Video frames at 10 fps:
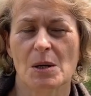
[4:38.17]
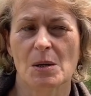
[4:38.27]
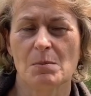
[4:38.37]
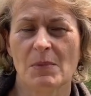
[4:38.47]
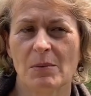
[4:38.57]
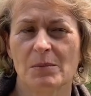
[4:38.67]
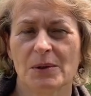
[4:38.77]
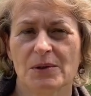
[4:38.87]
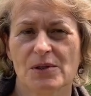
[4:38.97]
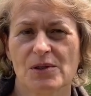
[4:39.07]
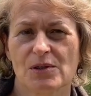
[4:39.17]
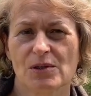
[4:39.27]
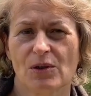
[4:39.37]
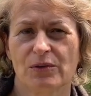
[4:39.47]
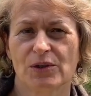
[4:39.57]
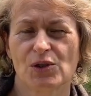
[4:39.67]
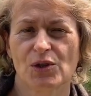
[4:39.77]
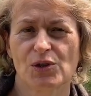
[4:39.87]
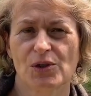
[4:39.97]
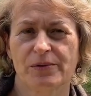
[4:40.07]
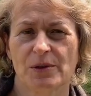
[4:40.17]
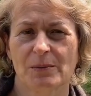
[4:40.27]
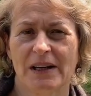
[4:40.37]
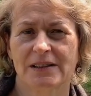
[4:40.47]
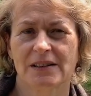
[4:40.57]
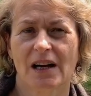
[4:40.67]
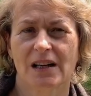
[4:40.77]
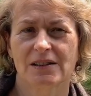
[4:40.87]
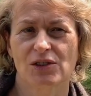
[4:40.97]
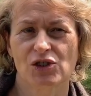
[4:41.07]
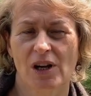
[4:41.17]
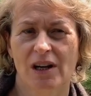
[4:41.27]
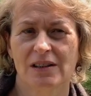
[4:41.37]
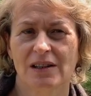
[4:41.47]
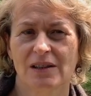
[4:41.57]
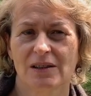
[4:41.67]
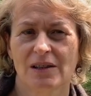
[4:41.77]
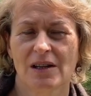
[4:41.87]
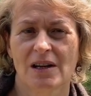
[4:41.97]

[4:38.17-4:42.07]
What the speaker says: members of the Church of Almighty God in China